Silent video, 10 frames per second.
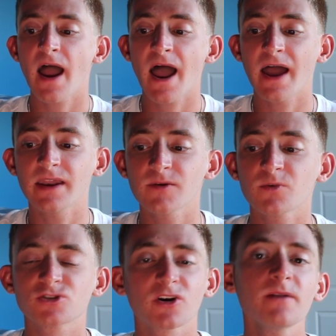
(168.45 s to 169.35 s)
And
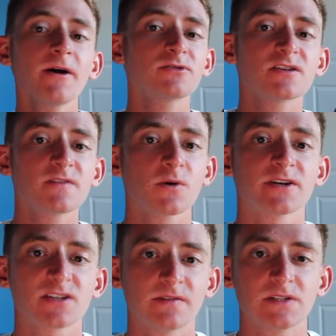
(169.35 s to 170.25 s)
what's great about
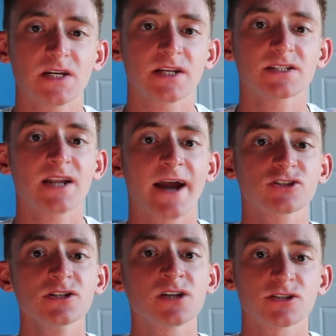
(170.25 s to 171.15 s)
tvOS 17 is it
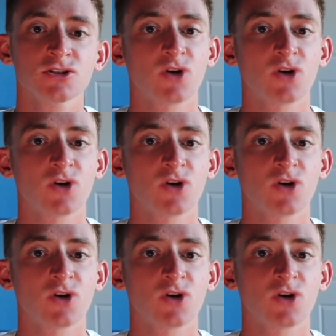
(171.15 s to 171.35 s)
actually doesn't